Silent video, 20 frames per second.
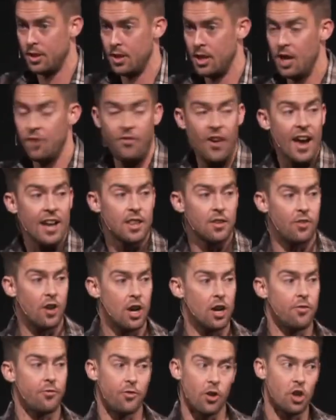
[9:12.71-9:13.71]
In fact, the
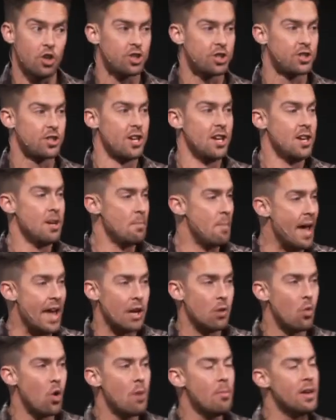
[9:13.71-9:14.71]
very first man
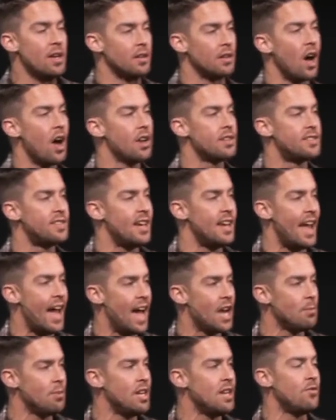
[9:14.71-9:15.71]
and woman, God said,
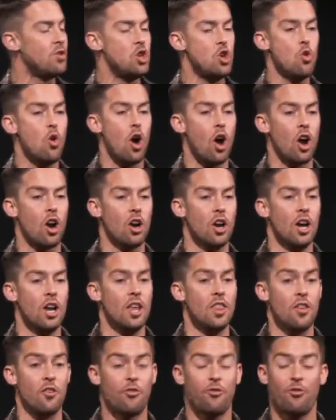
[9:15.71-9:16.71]
Adam and Eve, you are
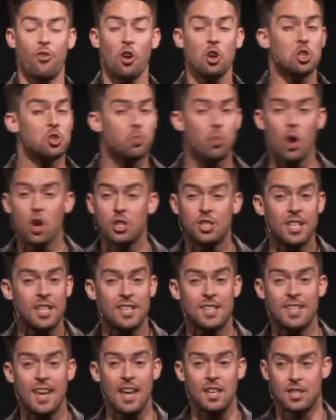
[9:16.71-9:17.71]
the first words he
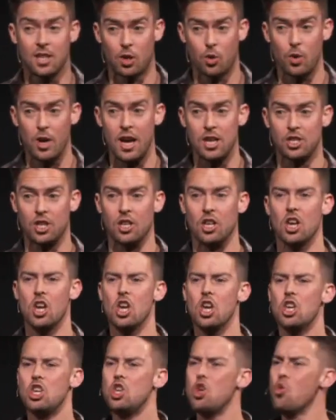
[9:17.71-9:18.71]
said to creation.
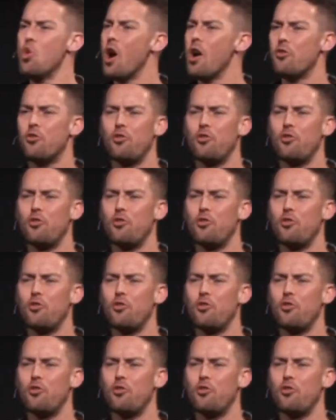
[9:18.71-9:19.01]
You are